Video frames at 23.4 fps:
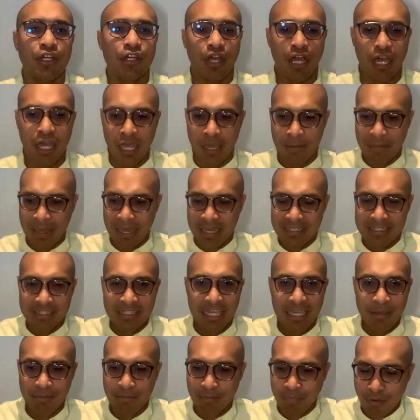as
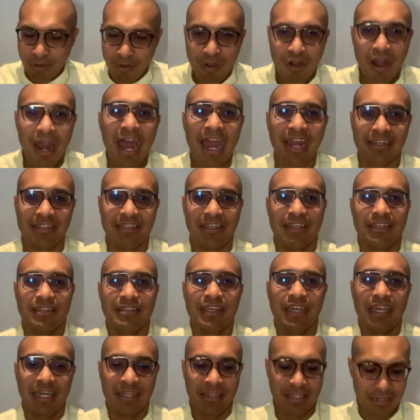they practice
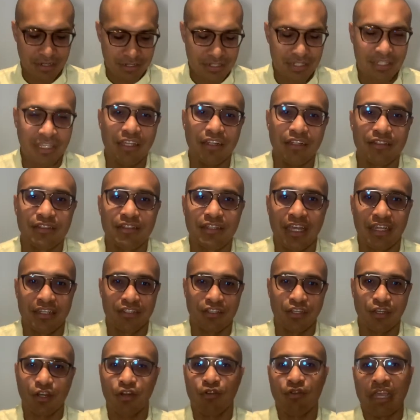their skill sets
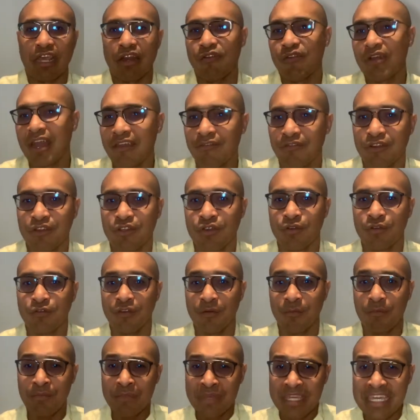to create revenue for
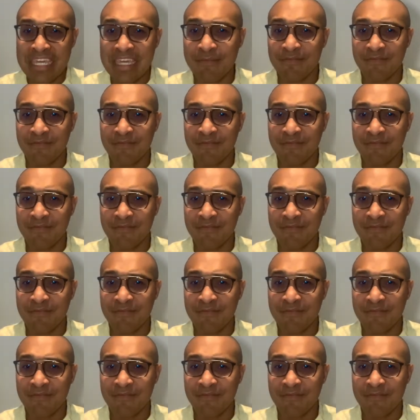me,